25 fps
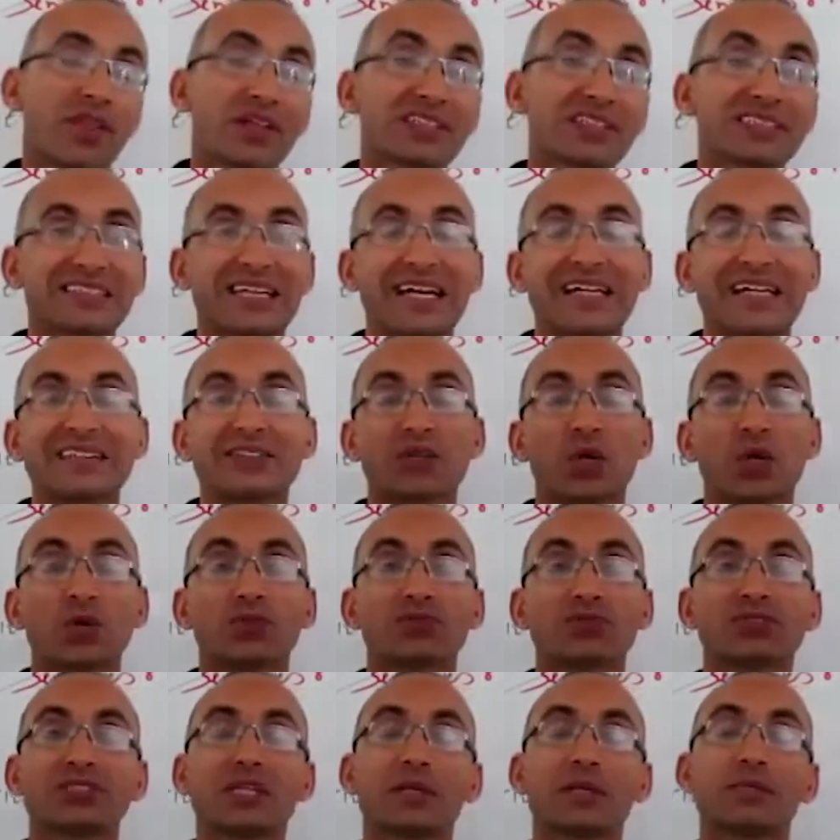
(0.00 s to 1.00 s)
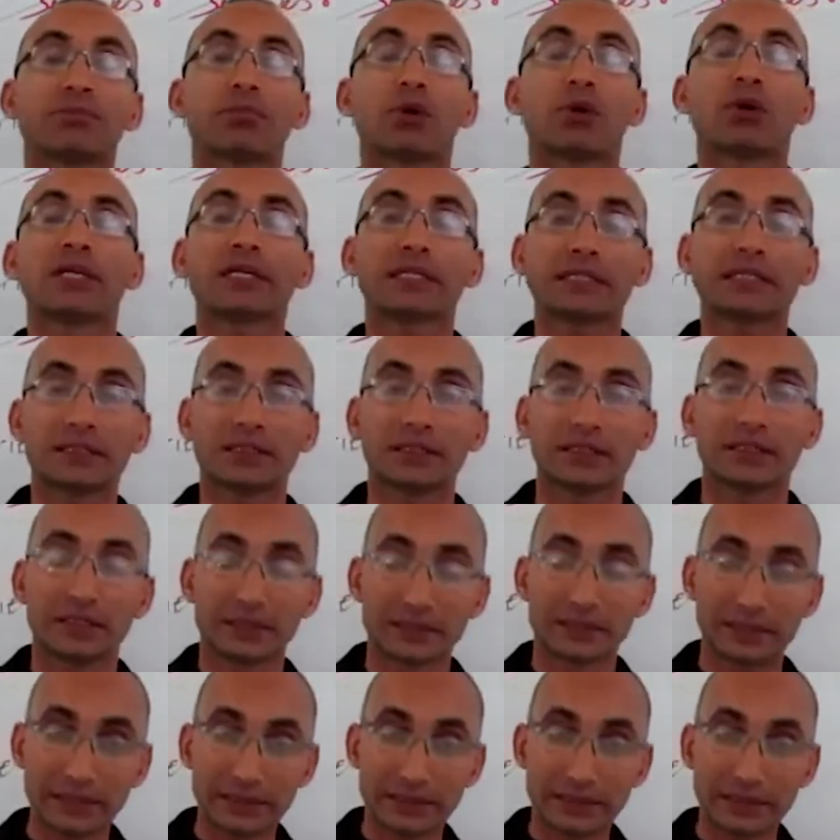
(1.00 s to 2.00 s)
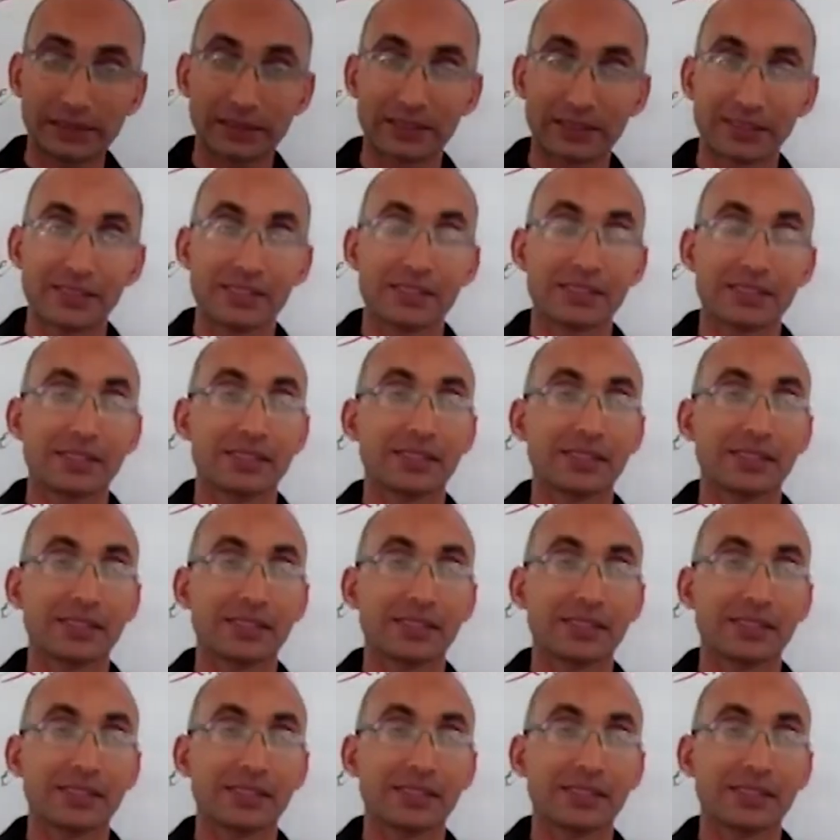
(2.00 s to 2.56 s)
that kind of symbolic, clear